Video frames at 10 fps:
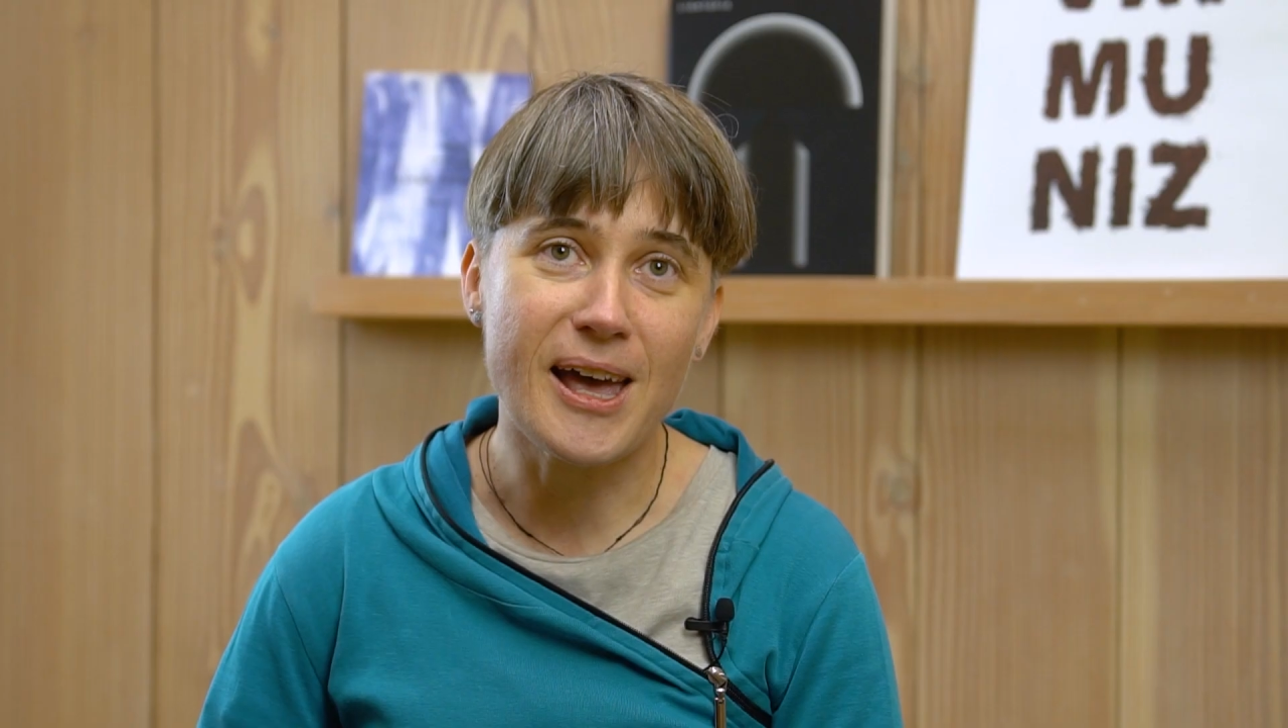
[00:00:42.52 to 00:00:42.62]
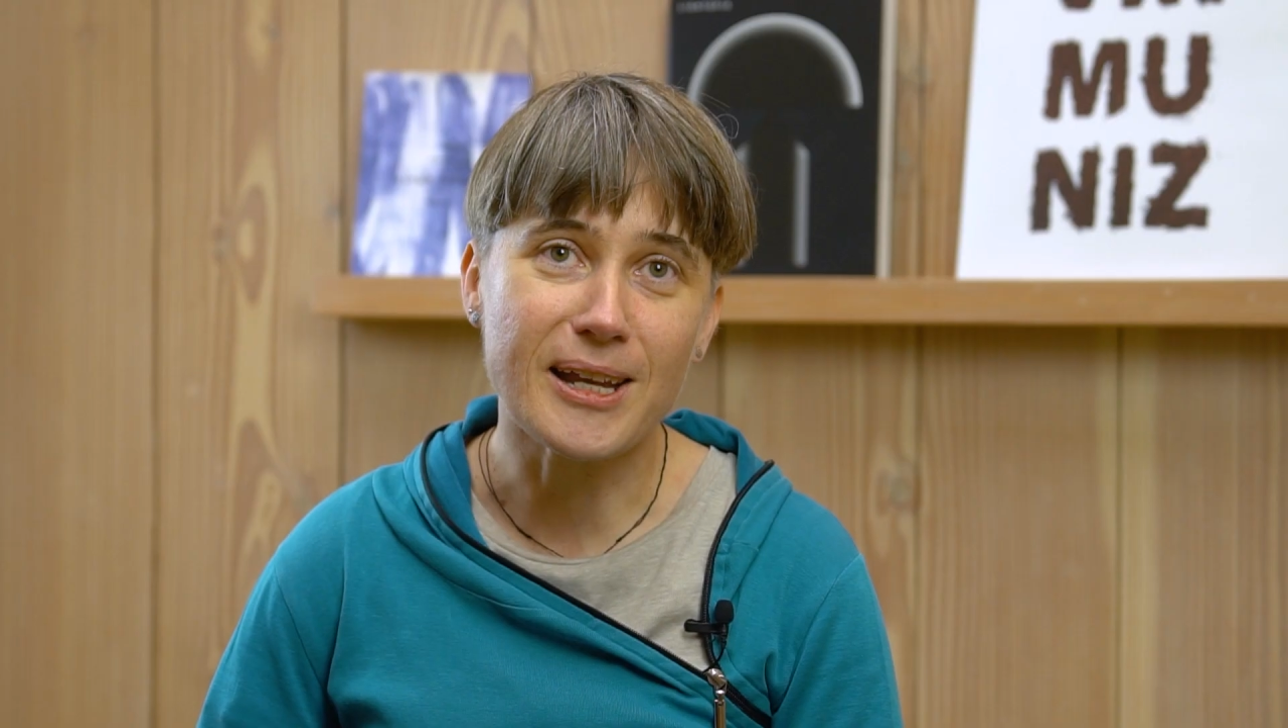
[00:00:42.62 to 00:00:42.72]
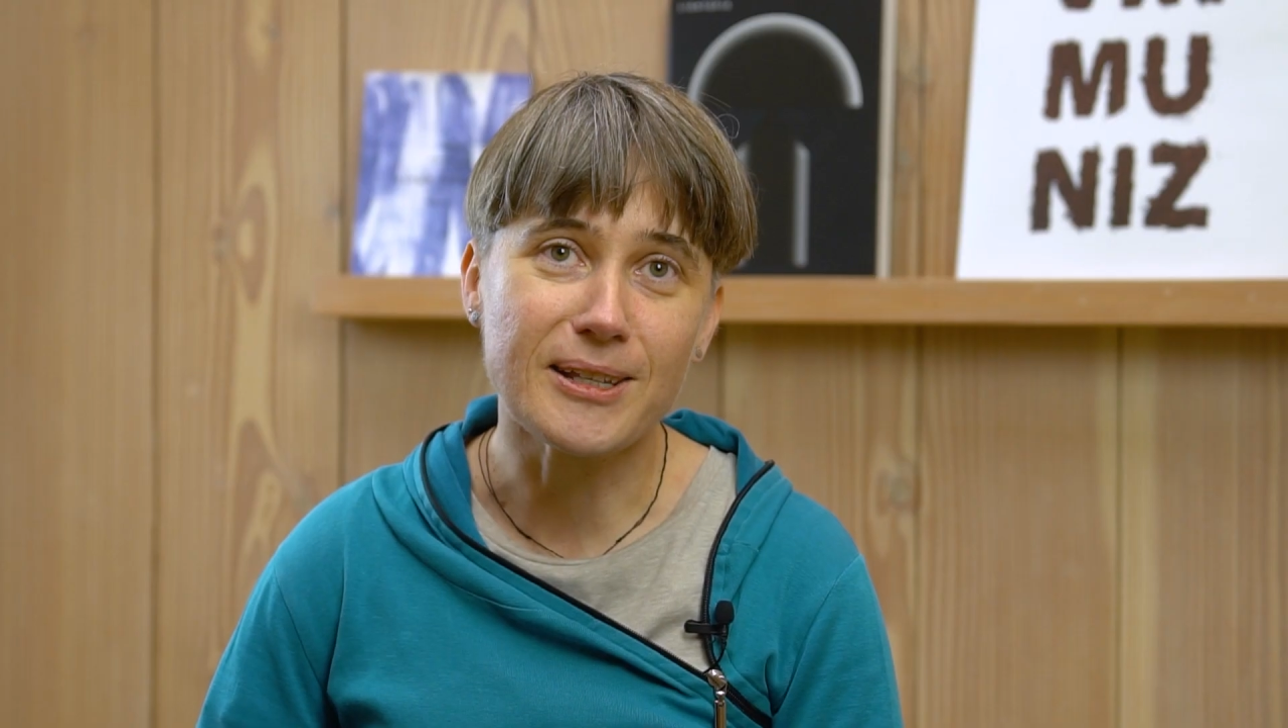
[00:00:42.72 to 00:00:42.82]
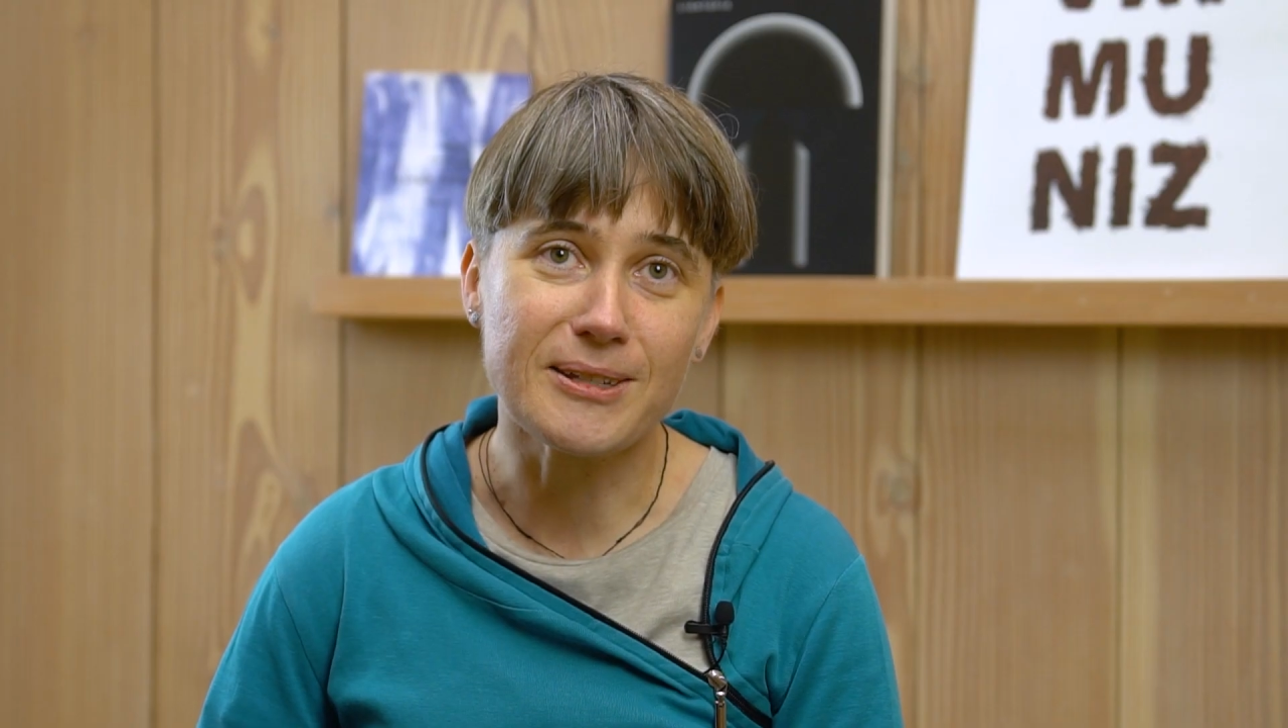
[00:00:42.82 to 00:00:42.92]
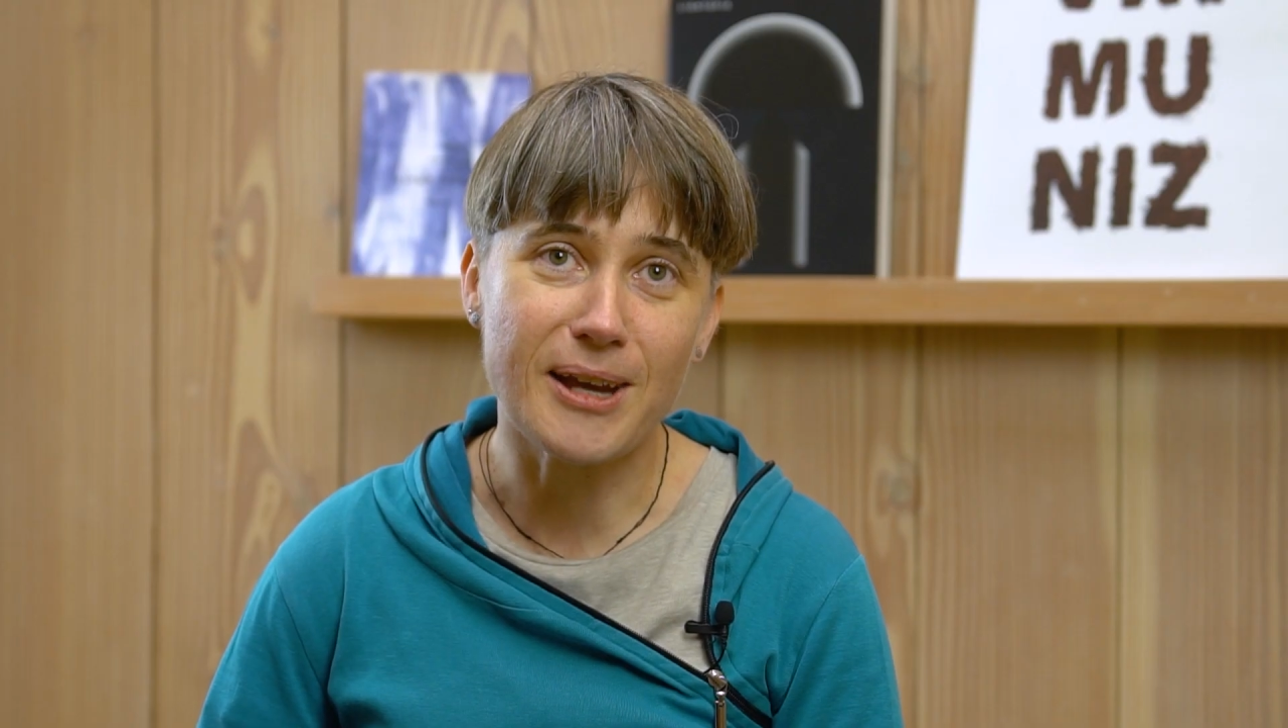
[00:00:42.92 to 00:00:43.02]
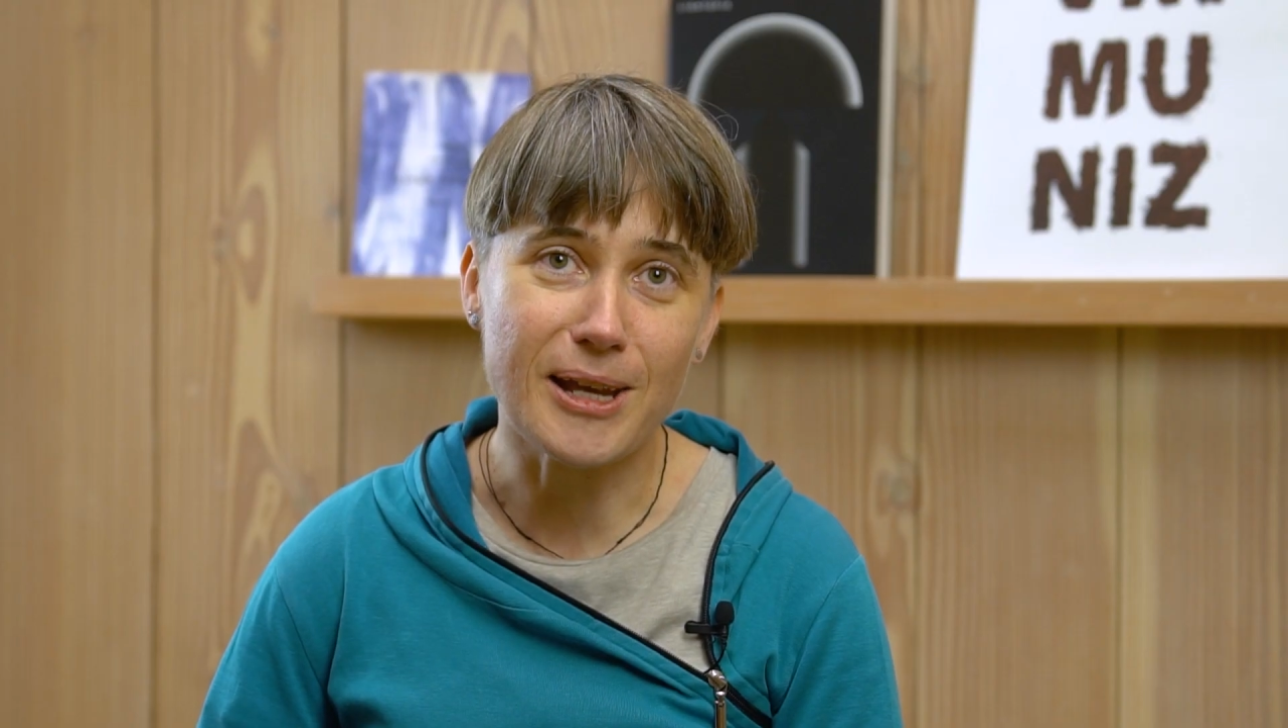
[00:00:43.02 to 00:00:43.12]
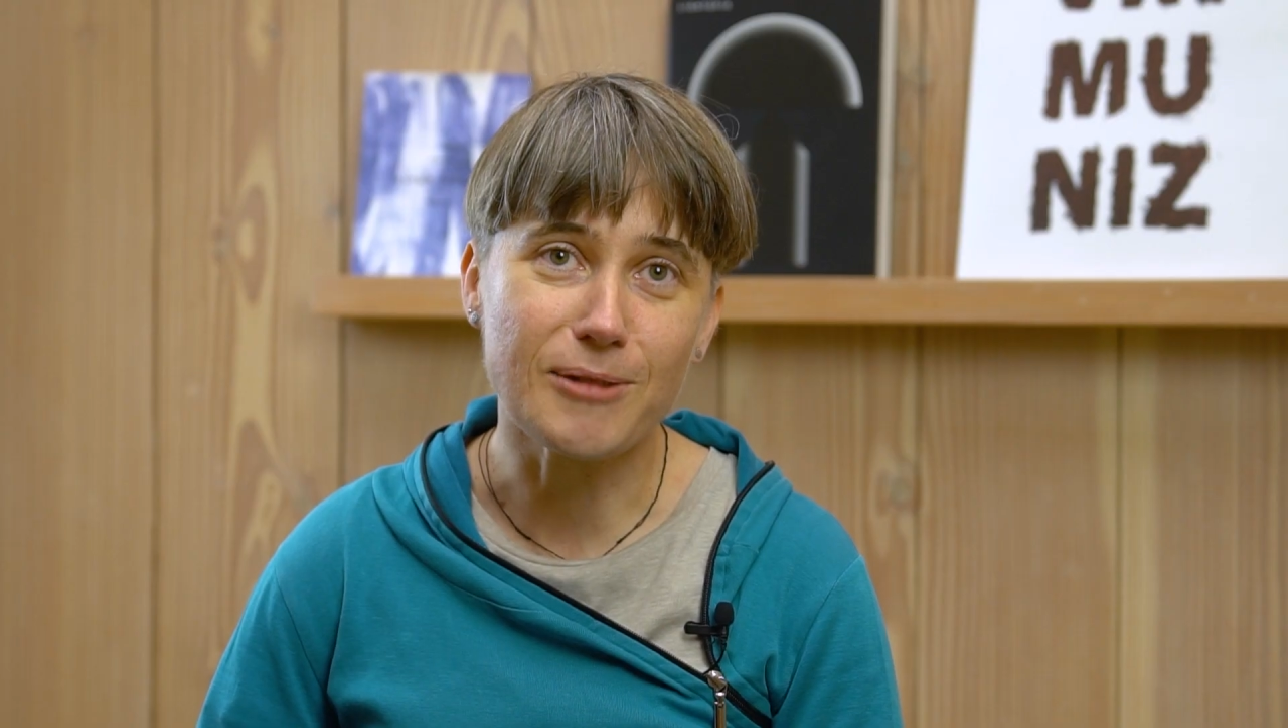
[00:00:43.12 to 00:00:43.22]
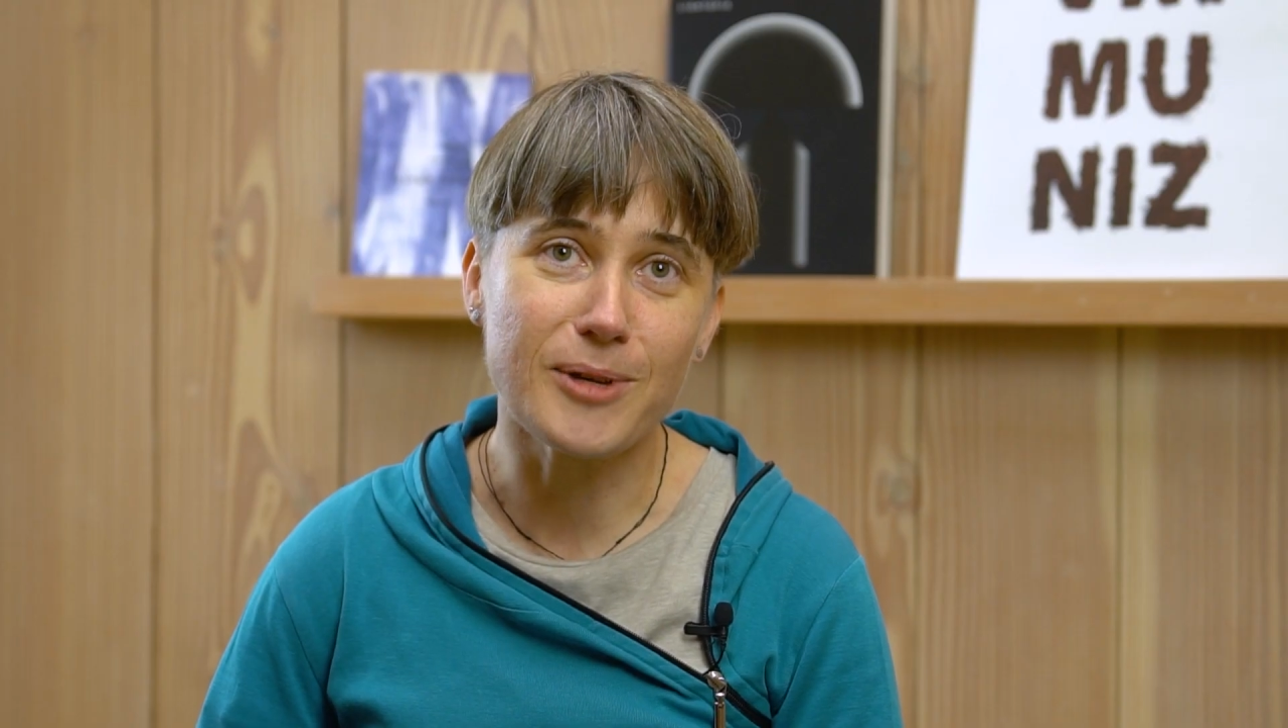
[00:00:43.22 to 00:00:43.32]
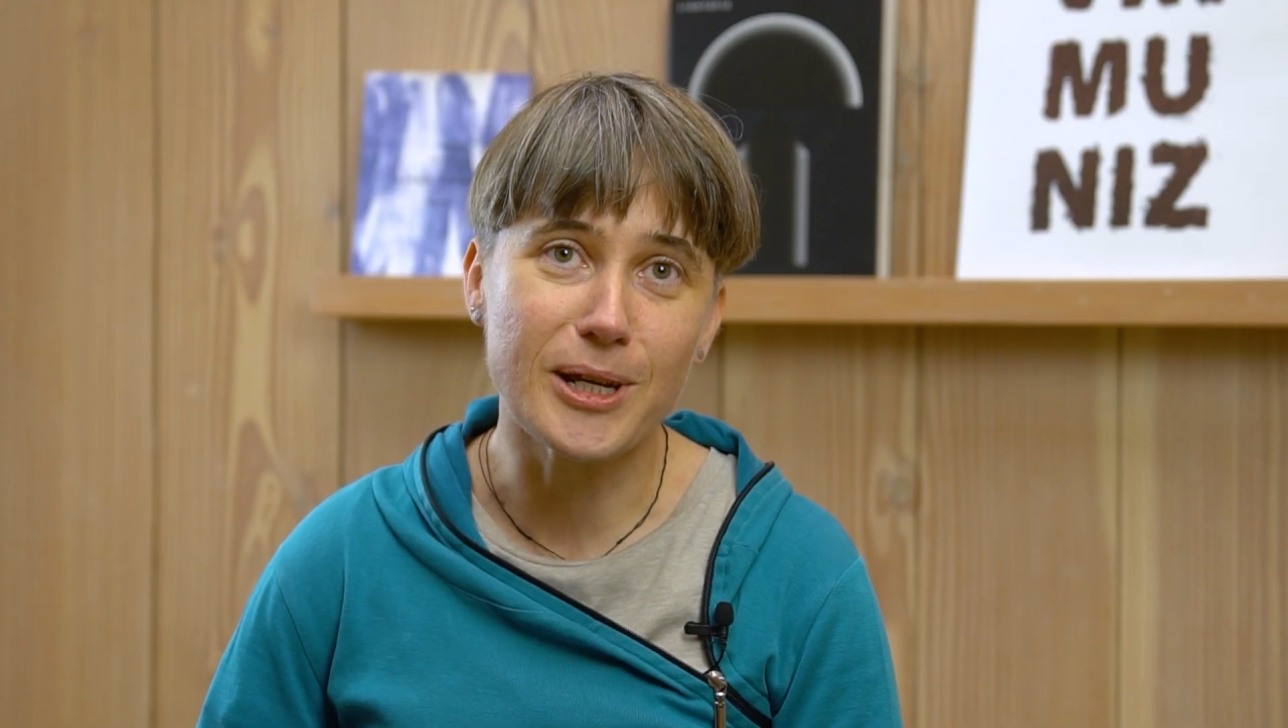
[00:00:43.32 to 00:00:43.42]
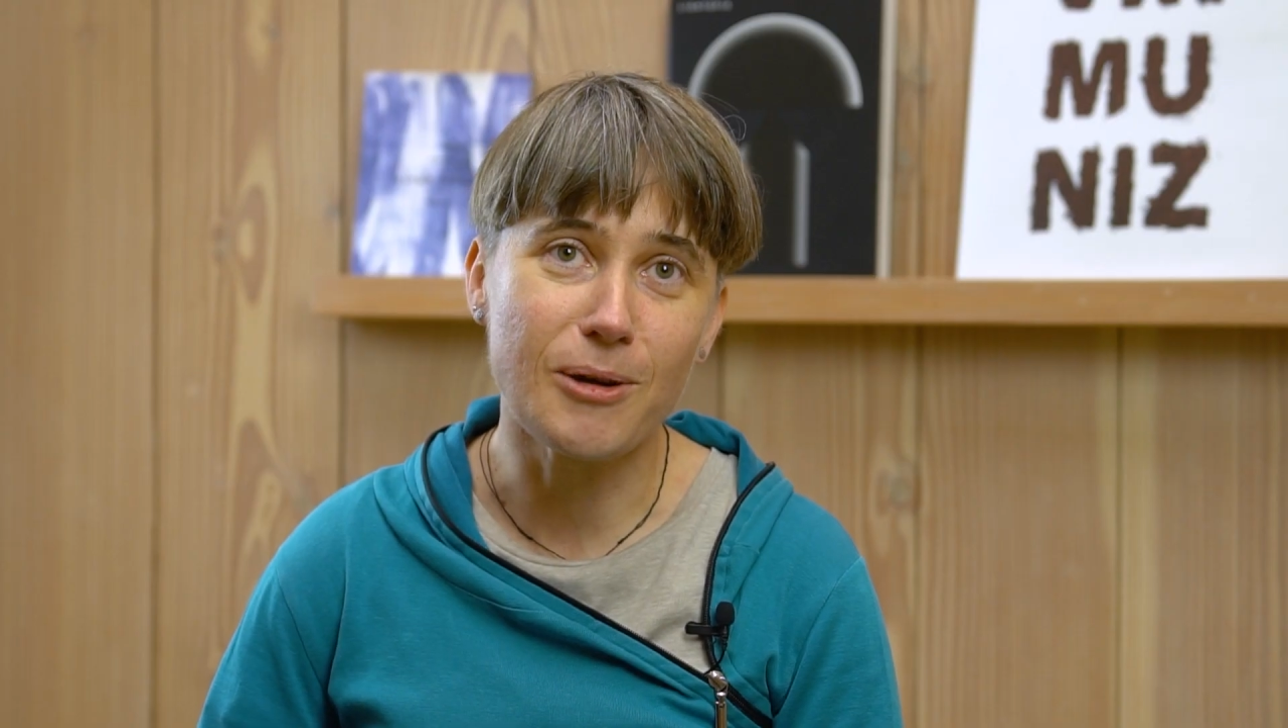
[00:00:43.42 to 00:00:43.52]
And
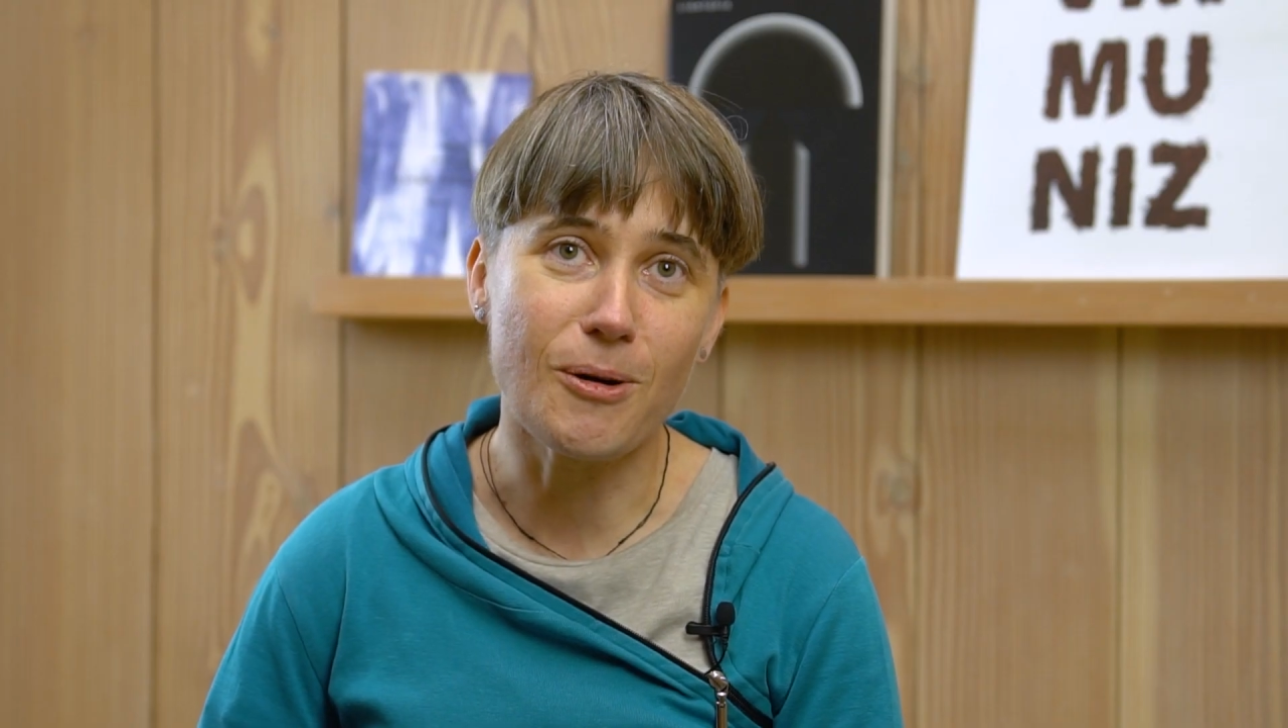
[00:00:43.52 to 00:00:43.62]
then we